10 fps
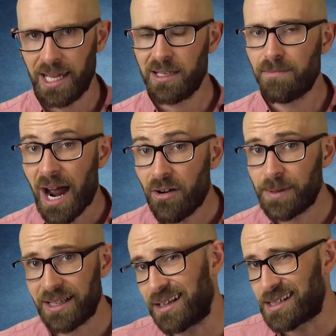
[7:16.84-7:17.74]

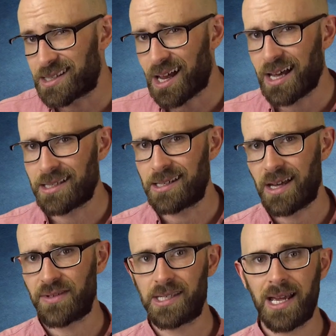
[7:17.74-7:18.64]
Incomparable in size and
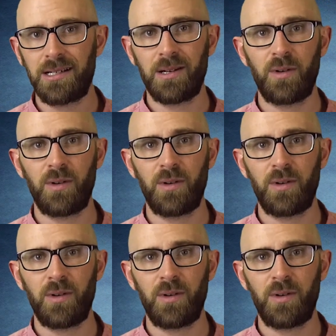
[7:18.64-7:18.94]
devastation